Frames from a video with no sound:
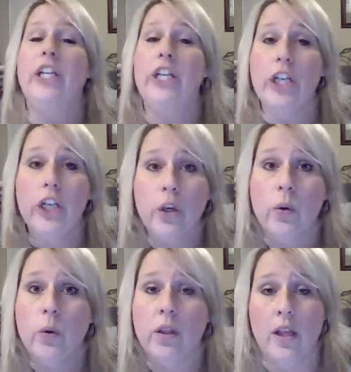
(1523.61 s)

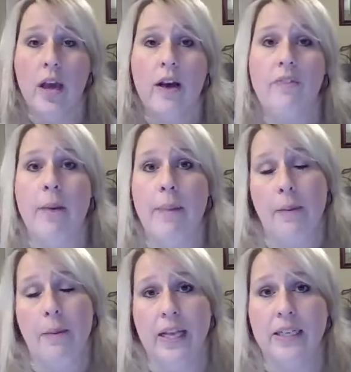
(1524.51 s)
you love about
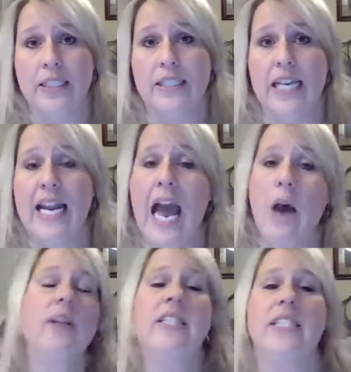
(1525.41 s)
Plexus and
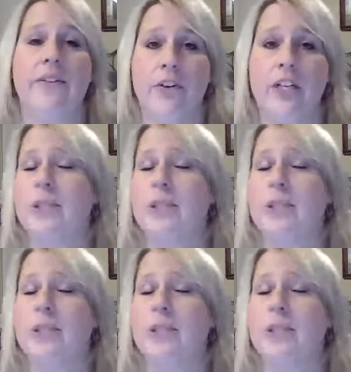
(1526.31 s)
how it's different,